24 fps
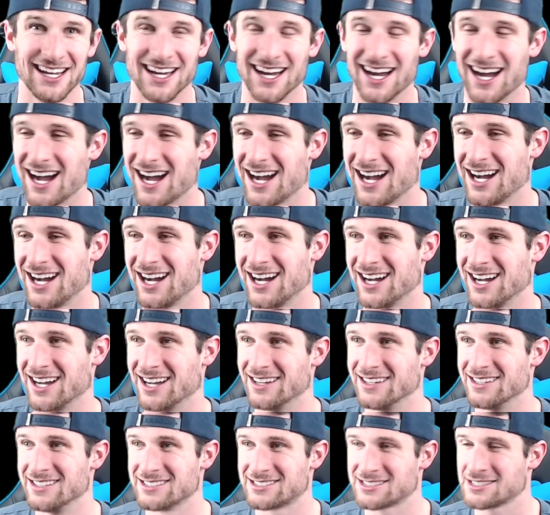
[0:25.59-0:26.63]
Uh,
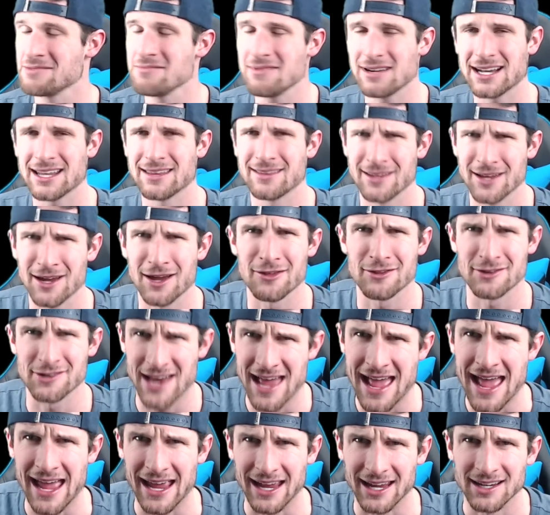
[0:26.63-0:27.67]
somebody the other
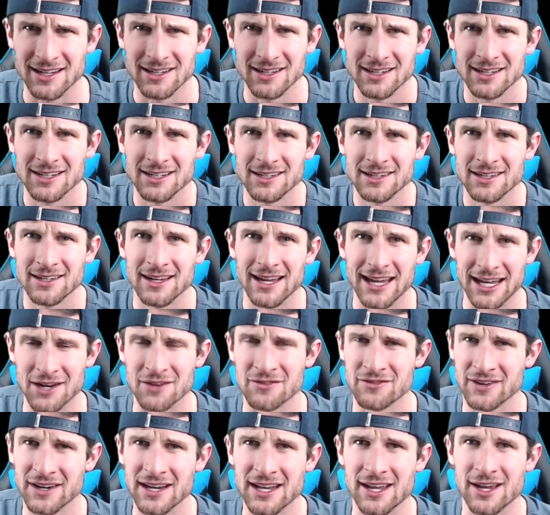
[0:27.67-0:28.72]
day in a
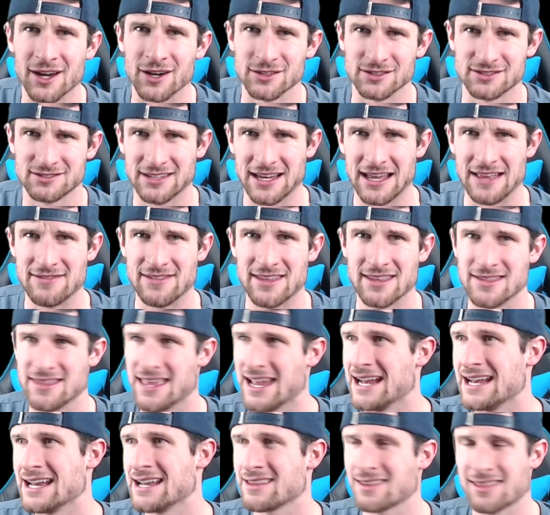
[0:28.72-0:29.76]
video said that
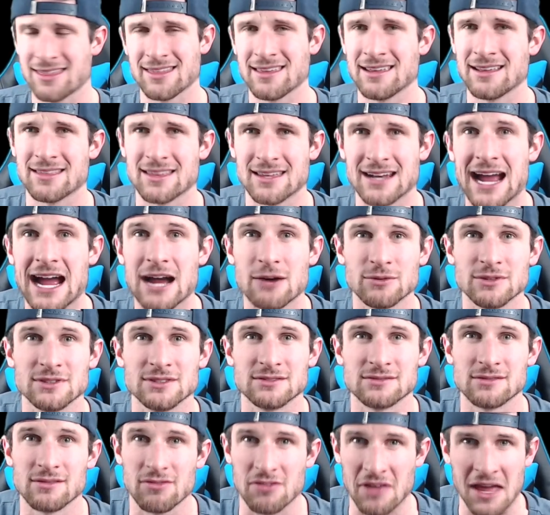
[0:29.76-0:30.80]
they didn't think that I
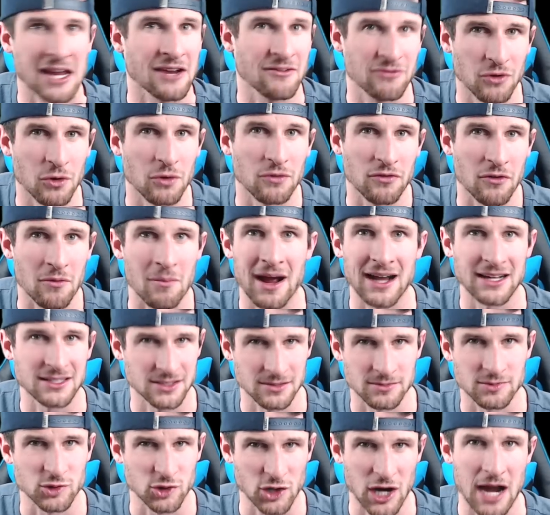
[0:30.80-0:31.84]
was thankful for my
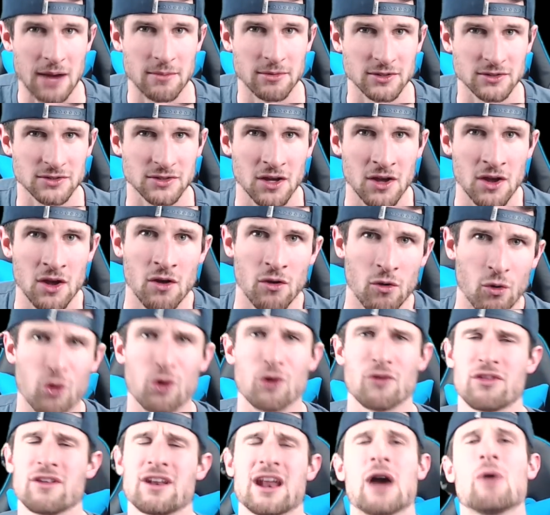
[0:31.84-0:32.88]
subscribers
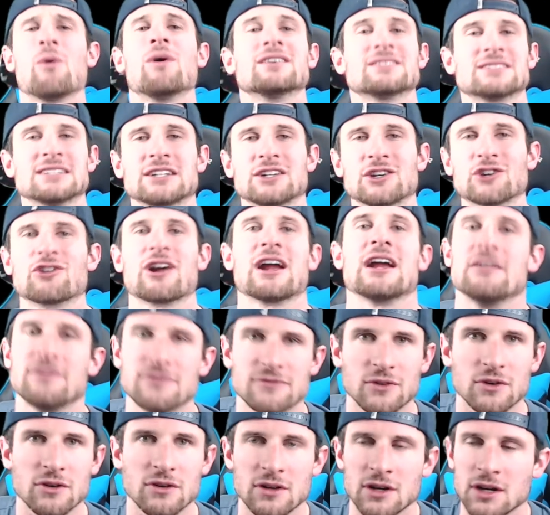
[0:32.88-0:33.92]
or that I wasn't
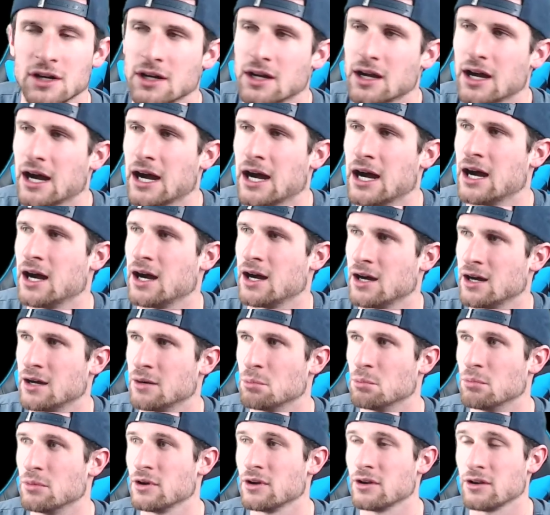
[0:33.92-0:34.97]
grateful.
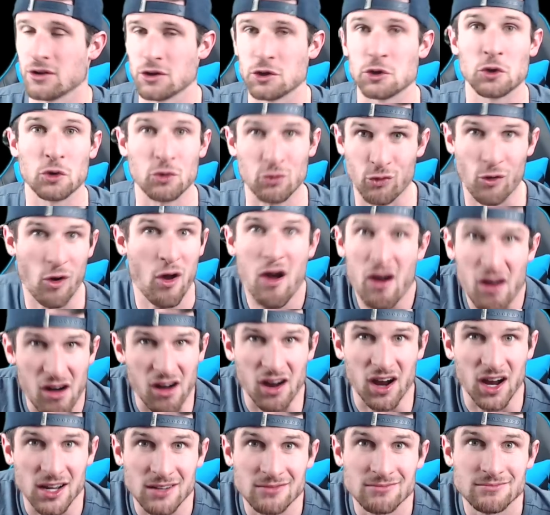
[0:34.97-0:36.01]
Um, you're
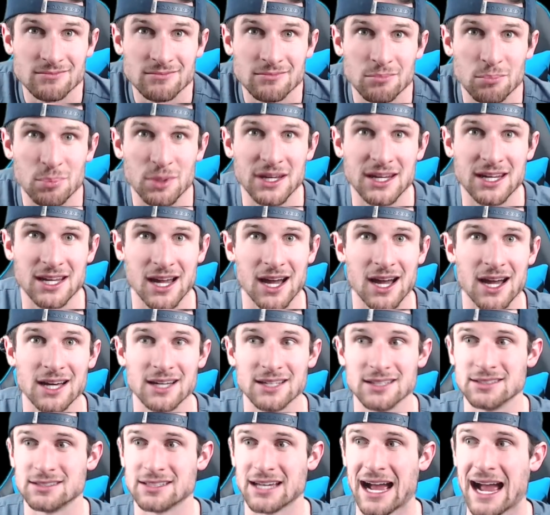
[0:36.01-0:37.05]
wrong,
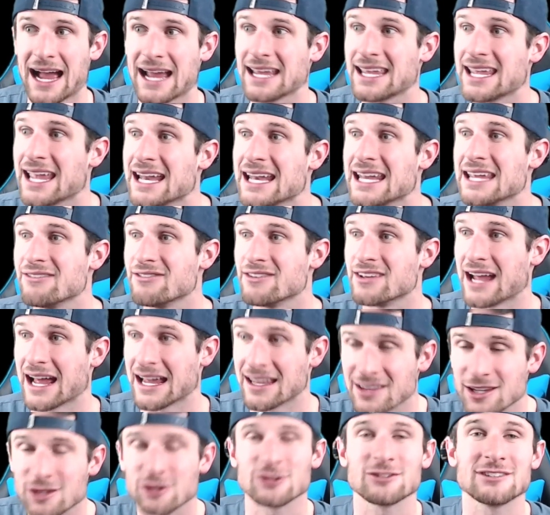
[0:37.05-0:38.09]
because I can't even, I
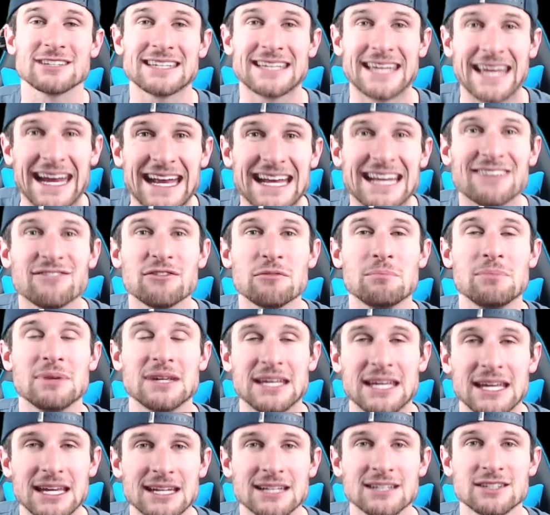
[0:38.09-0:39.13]
literally can't even
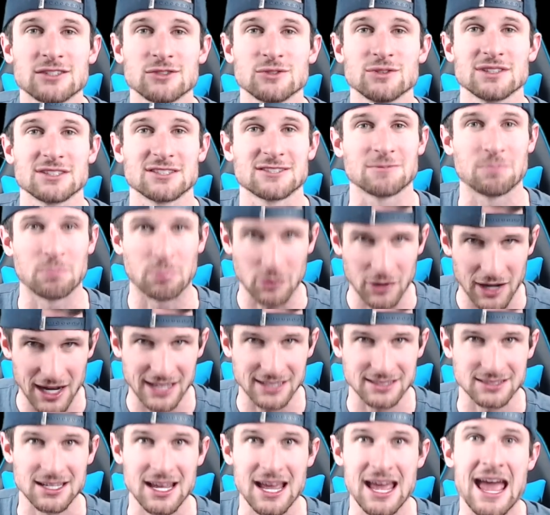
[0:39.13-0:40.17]
begin to
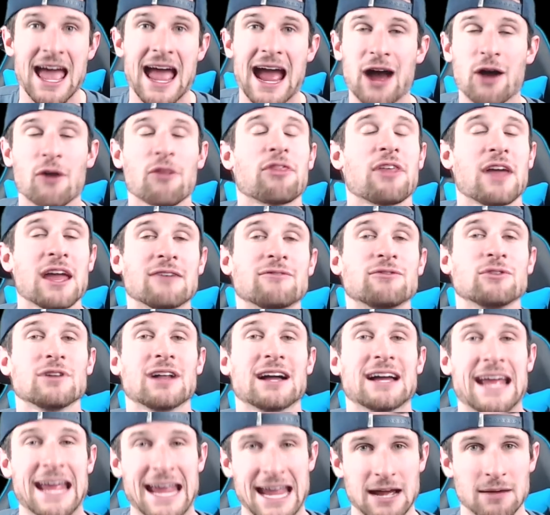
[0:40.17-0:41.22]
express how thankful I
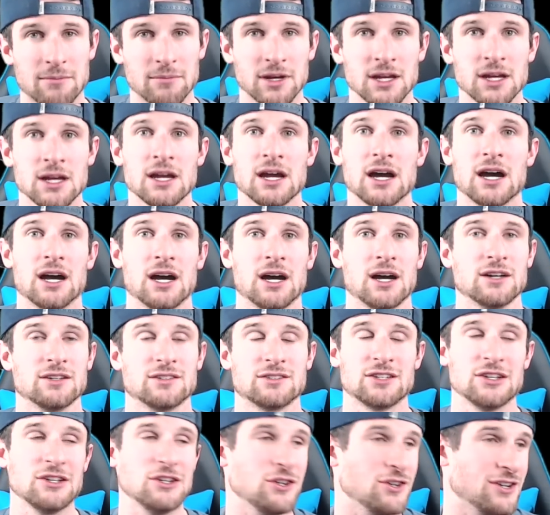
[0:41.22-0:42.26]
am uh,
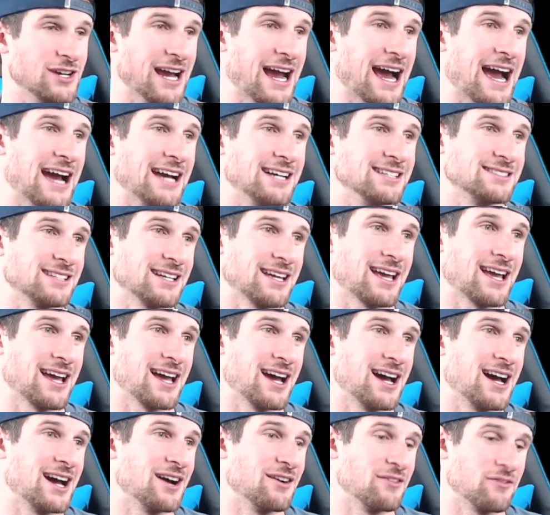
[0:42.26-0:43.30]
to you guys
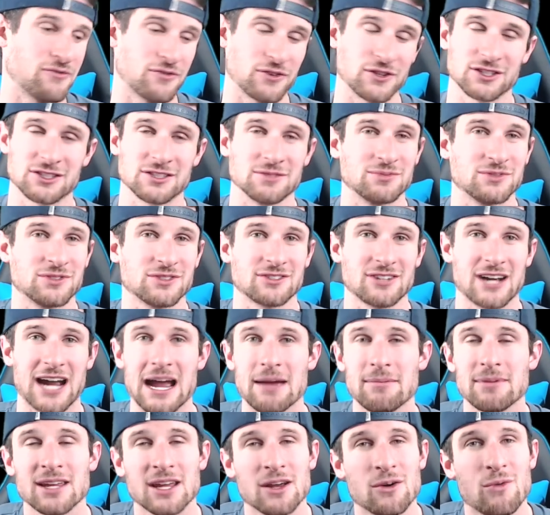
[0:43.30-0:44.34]
uh, for
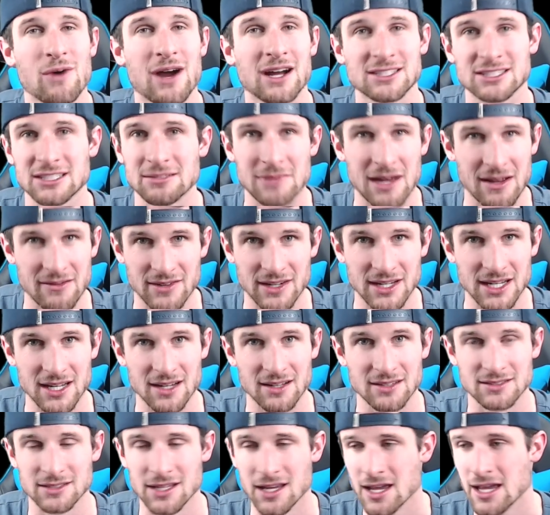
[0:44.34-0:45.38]
subscribing and watching my videos.